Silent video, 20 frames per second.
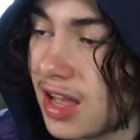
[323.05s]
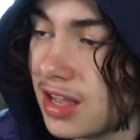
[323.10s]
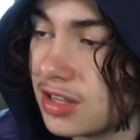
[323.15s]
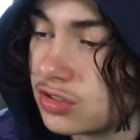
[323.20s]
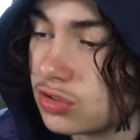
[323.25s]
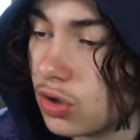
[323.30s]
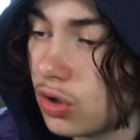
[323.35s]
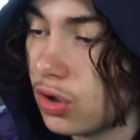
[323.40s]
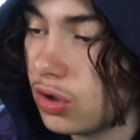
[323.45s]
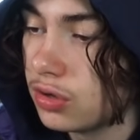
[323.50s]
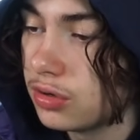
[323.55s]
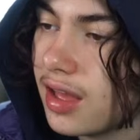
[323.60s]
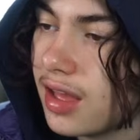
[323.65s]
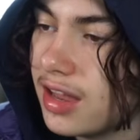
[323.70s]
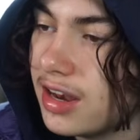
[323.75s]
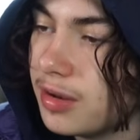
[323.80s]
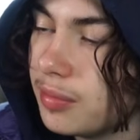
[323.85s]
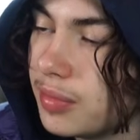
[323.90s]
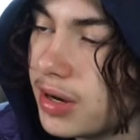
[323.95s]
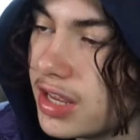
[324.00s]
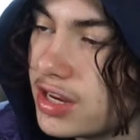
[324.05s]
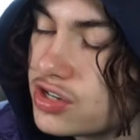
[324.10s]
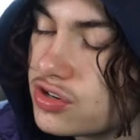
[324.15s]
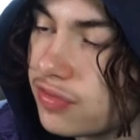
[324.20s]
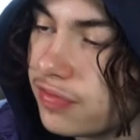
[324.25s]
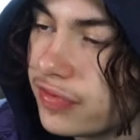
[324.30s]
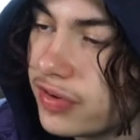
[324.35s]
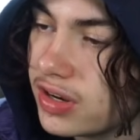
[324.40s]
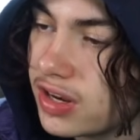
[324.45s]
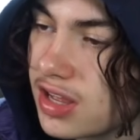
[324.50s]
as on,
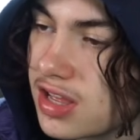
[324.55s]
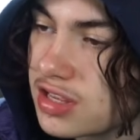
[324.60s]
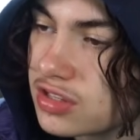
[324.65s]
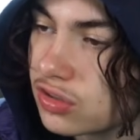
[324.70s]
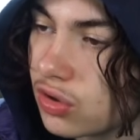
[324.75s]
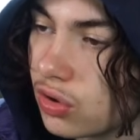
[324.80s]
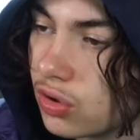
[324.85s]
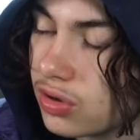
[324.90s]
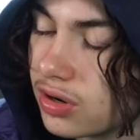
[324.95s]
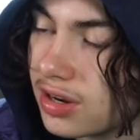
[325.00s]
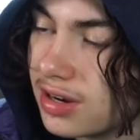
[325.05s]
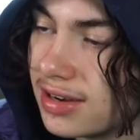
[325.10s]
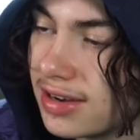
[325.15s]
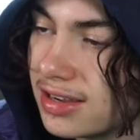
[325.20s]
elimination feed as on,